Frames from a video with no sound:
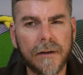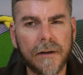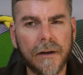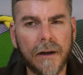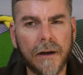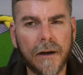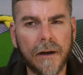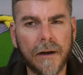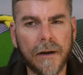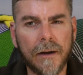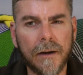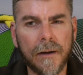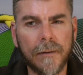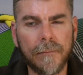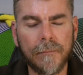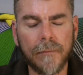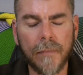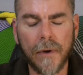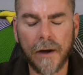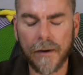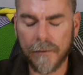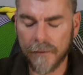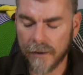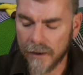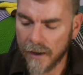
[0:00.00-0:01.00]

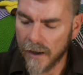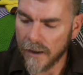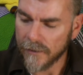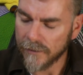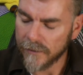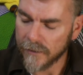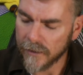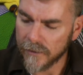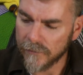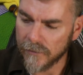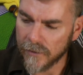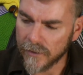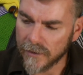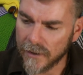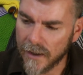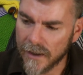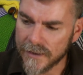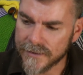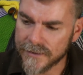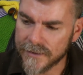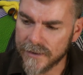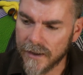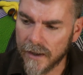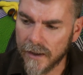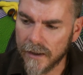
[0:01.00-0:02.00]
um, I can't think of her
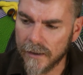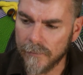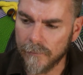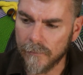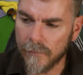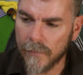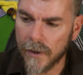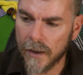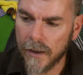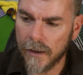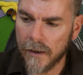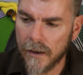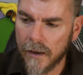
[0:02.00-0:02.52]
last name,